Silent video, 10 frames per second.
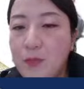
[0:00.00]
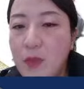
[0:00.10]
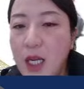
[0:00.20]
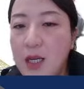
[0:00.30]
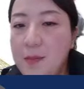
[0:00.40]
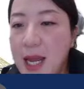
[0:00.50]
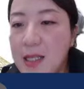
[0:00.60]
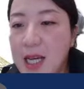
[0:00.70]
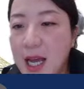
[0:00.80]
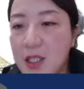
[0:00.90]
in the
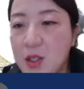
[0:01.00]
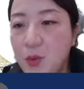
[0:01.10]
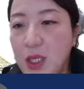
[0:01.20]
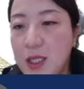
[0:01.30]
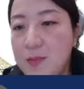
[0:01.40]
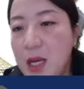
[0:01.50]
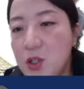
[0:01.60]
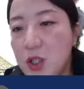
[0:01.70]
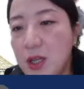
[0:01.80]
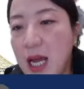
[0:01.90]
main text, we
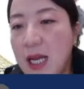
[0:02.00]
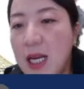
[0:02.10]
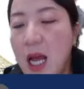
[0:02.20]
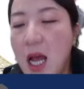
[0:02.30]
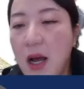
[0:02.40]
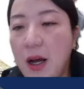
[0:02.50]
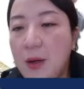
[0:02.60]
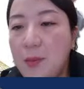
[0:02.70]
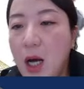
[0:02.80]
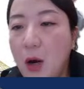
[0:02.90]
mentioned that
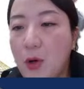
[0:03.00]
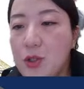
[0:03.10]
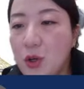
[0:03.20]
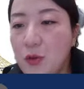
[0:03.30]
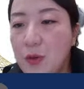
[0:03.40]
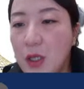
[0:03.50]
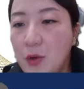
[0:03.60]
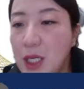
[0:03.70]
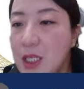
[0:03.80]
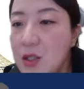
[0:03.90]
our
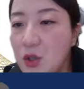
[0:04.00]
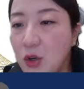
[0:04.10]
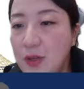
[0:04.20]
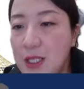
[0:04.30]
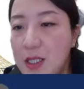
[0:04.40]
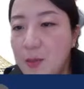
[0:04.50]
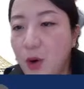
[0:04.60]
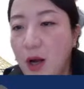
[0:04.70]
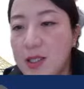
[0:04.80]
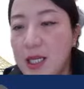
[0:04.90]
green service
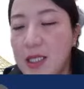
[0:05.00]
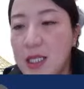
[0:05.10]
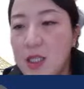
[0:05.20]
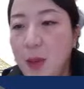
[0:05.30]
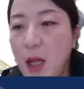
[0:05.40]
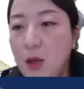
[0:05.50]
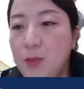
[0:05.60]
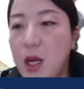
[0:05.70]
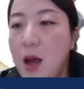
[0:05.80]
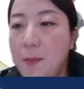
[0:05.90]
process is
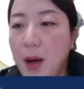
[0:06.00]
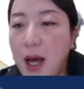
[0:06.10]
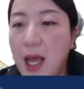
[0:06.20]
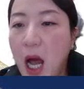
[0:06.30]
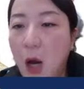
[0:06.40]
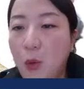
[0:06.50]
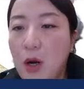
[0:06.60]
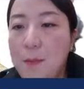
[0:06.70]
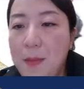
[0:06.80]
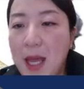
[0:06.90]
developed by
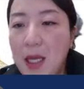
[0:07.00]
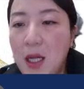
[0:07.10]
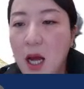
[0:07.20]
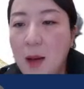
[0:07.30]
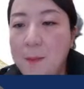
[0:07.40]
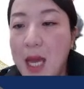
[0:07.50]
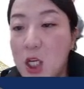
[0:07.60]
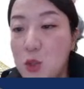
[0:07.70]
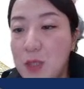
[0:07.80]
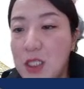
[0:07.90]
our
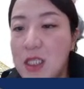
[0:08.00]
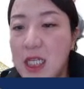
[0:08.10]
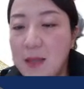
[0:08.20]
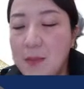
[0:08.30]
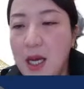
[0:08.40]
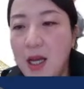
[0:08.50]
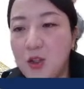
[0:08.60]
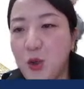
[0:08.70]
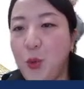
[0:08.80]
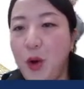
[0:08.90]
management team
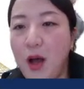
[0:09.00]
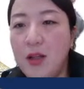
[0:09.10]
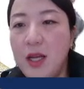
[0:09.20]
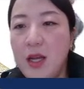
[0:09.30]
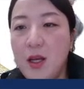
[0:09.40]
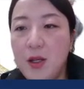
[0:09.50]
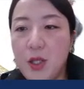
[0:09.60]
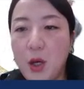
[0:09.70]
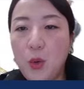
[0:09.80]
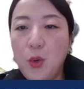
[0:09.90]
and so on.
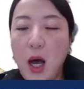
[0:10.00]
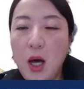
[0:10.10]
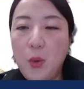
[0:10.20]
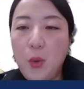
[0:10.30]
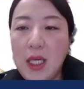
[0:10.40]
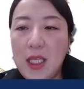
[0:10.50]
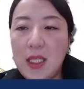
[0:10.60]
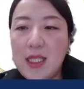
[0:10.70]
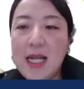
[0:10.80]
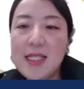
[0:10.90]
So
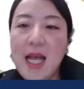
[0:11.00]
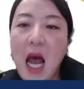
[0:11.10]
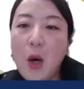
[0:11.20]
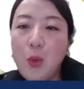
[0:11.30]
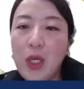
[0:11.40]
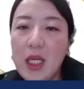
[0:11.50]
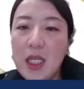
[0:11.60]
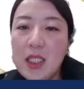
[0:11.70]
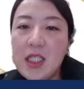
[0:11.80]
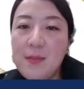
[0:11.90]
that's how
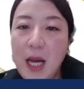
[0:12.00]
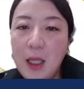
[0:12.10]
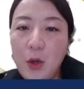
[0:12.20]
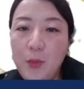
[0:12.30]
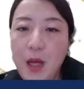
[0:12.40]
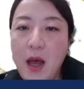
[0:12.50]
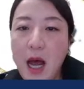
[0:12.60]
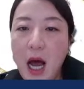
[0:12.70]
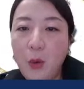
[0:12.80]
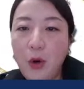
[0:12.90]
we develop
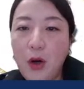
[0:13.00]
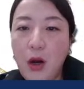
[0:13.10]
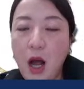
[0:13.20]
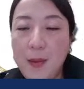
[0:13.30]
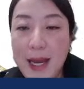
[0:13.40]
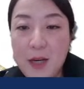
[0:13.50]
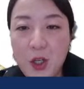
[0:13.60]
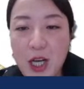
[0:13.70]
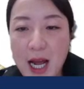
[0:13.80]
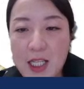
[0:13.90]
our
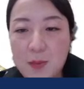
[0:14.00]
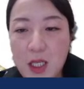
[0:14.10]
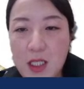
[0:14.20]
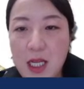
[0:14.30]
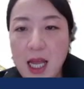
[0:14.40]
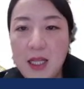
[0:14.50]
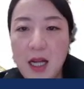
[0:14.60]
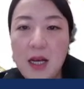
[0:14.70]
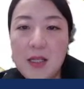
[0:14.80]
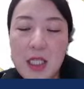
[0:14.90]
advertisement
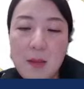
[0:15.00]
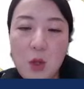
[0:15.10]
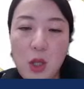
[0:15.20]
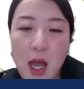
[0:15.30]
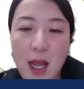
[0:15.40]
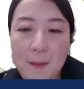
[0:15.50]
and stimuli.